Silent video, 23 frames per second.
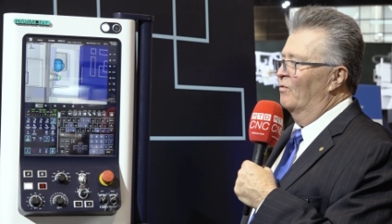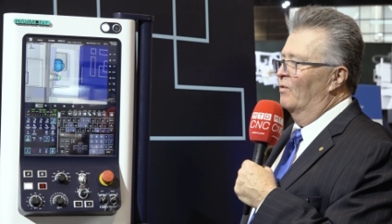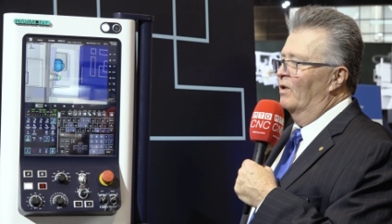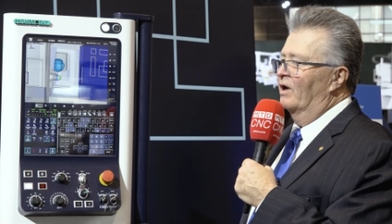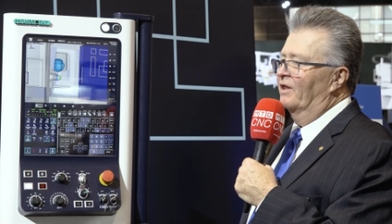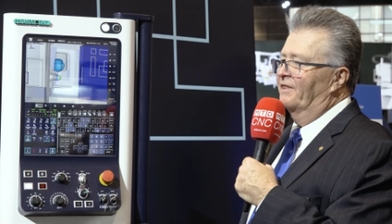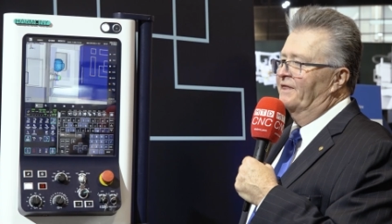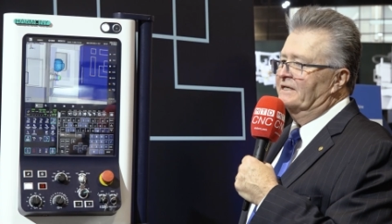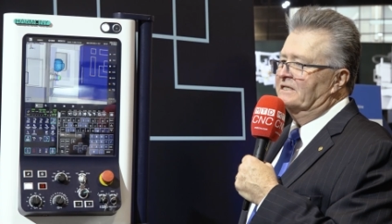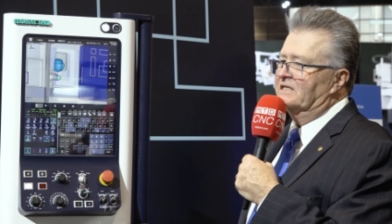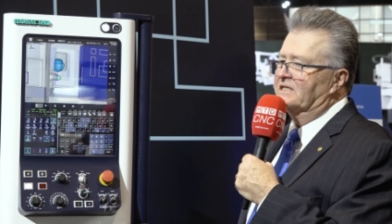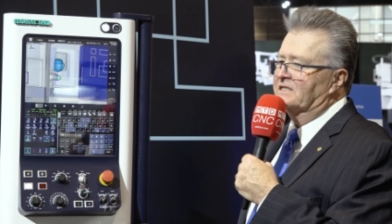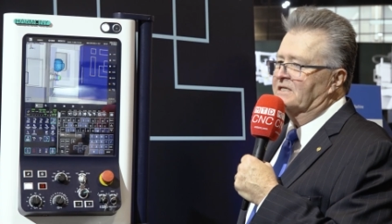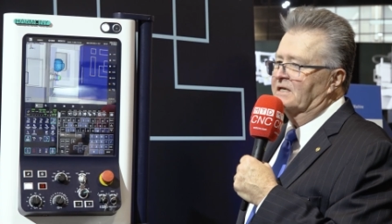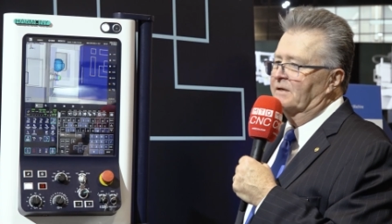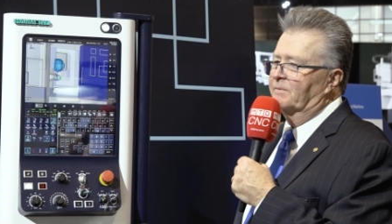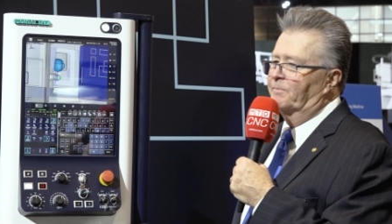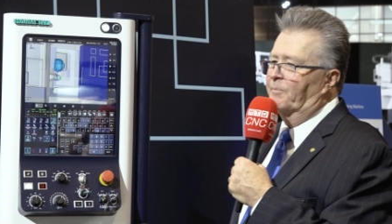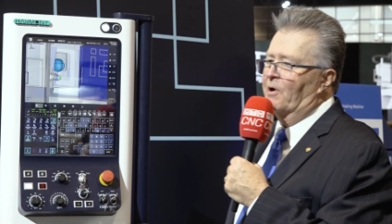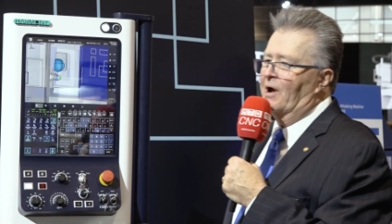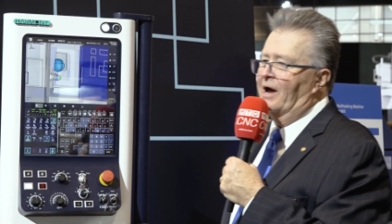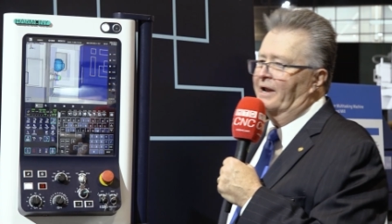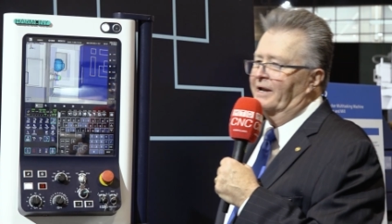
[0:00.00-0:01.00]
Well, this is
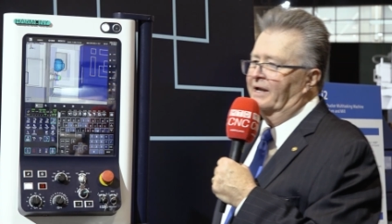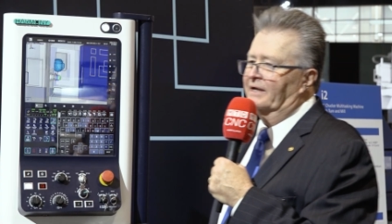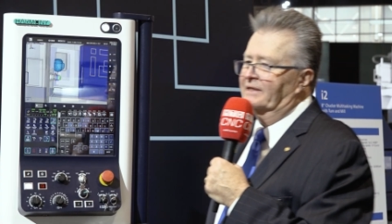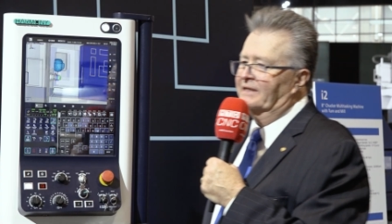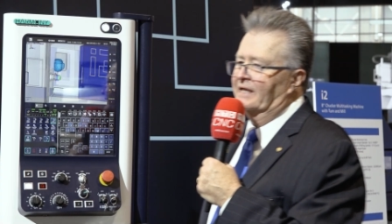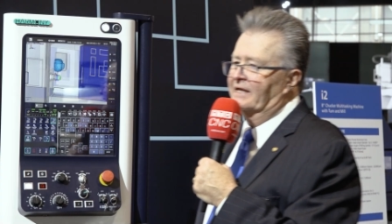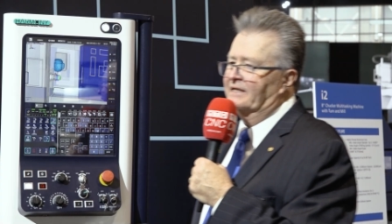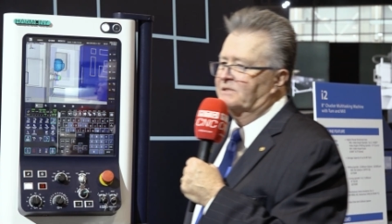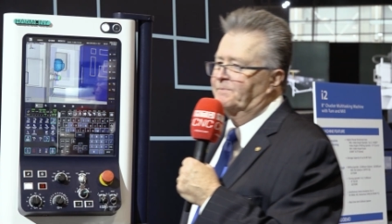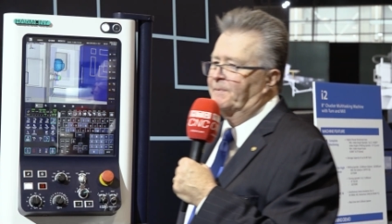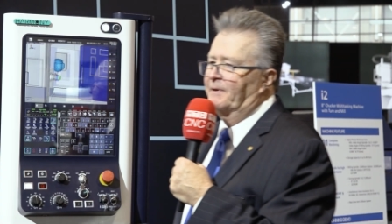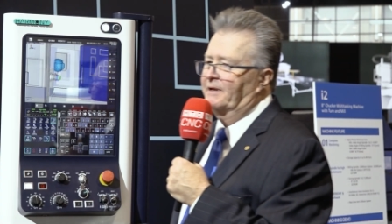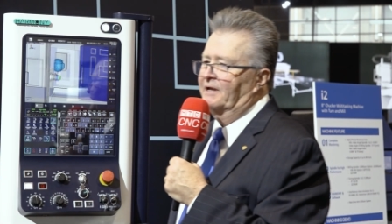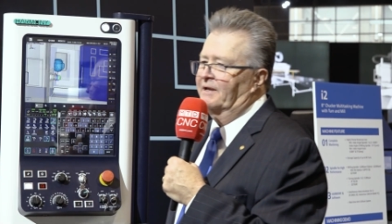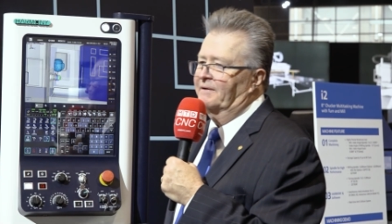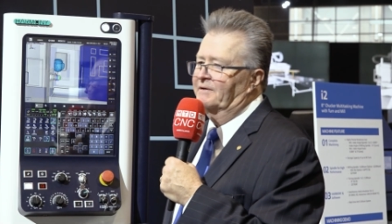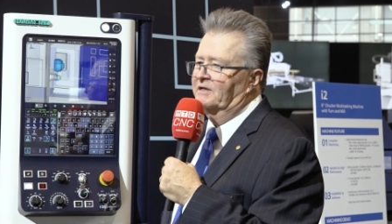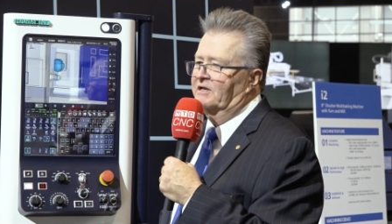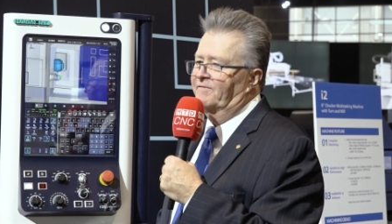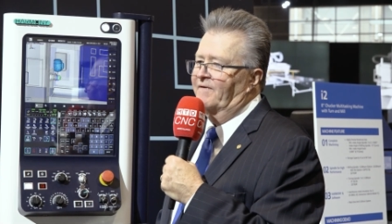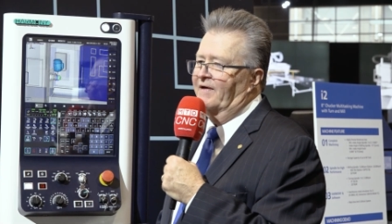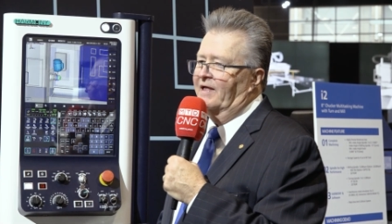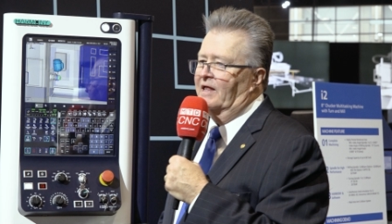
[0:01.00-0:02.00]
a product that's been
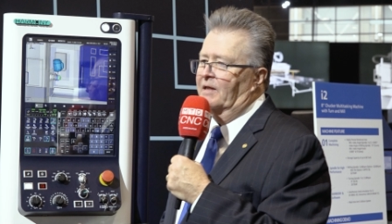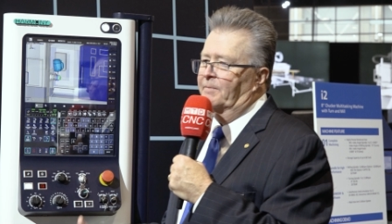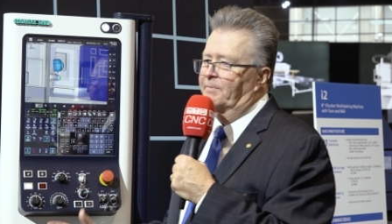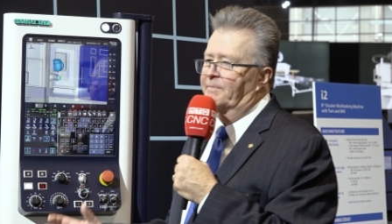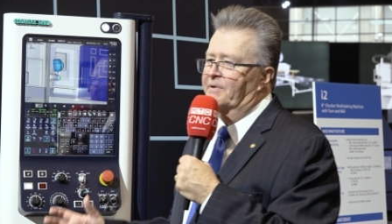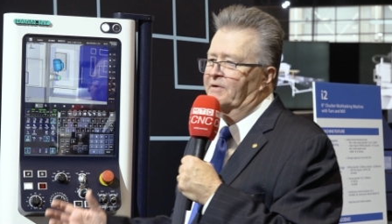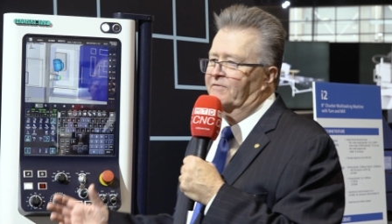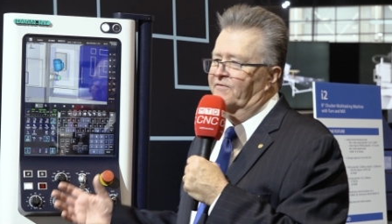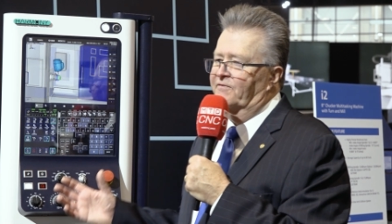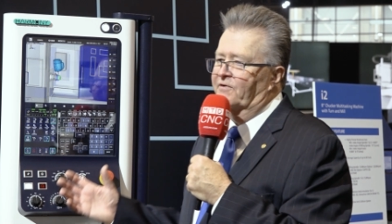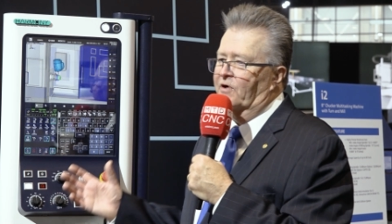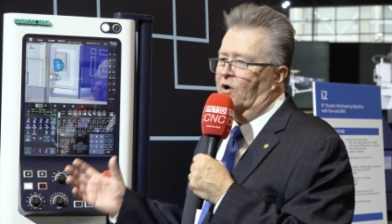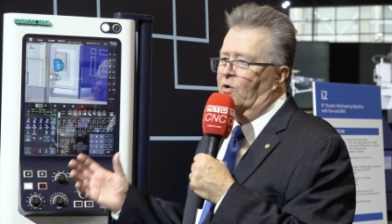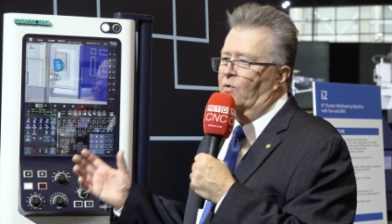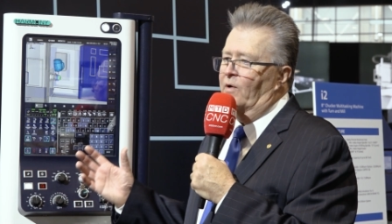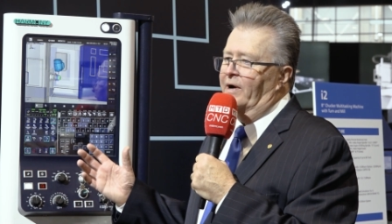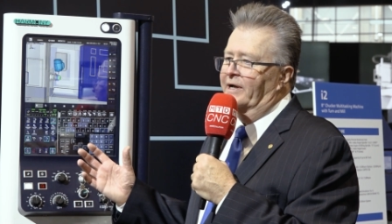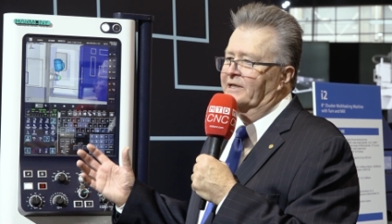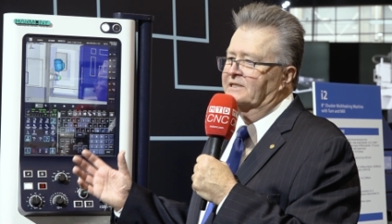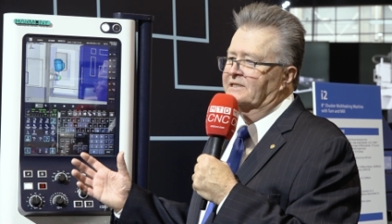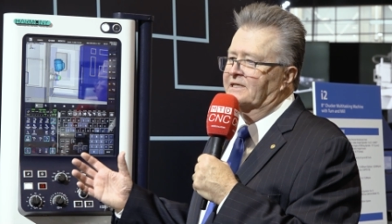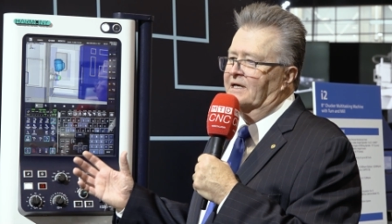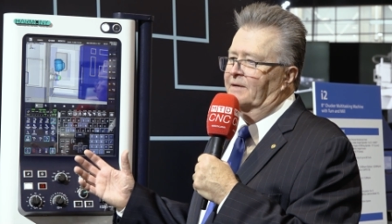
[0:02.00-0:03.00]
in development for
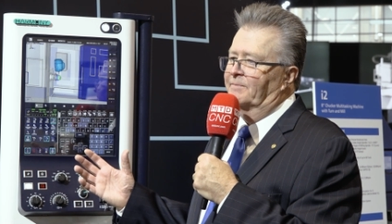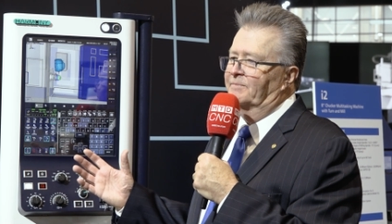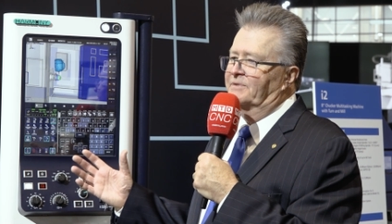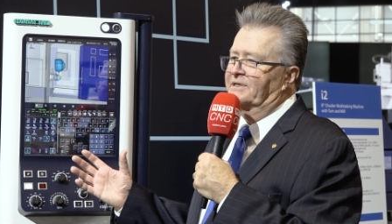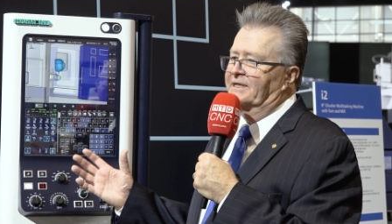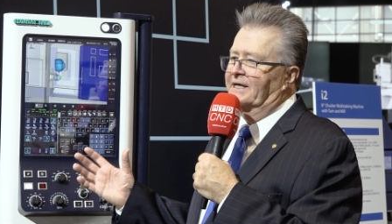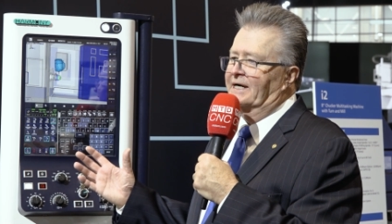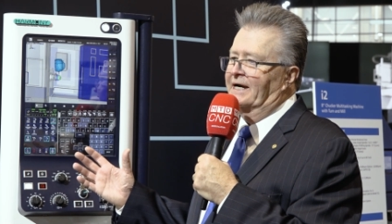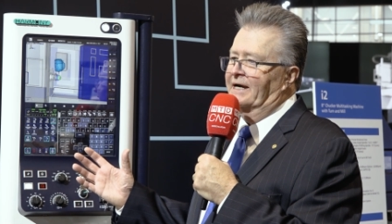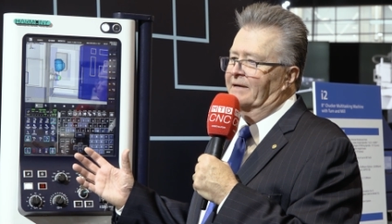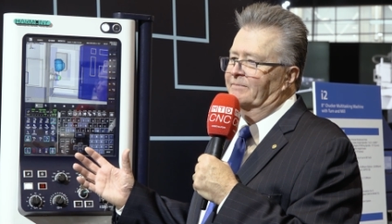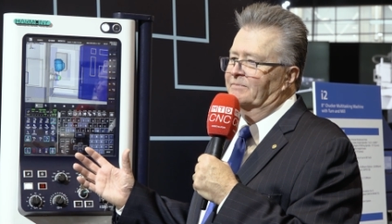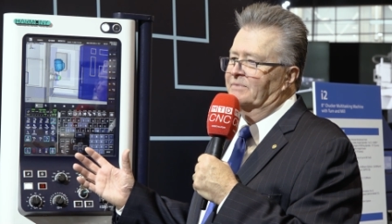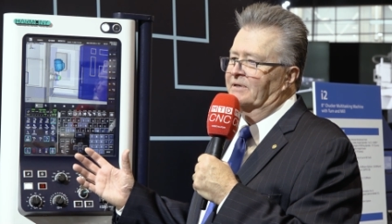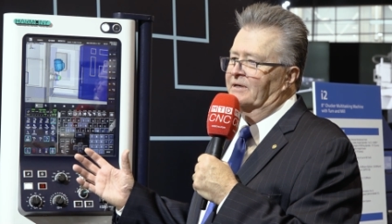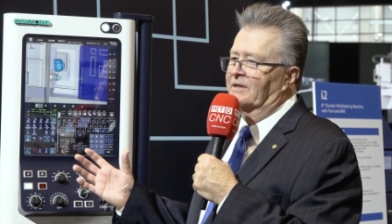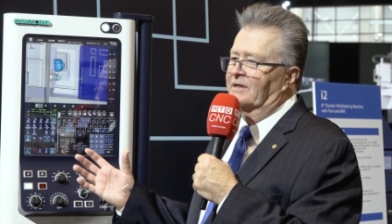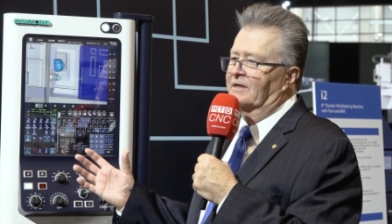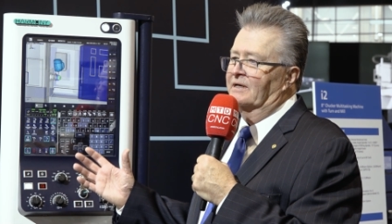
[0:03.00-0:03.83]
quite some time.